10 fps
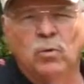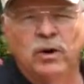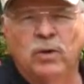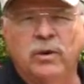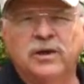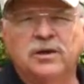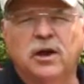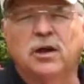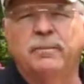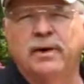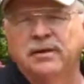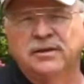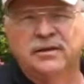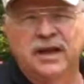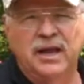What I want to talk about
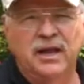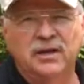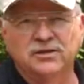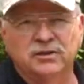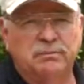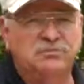today is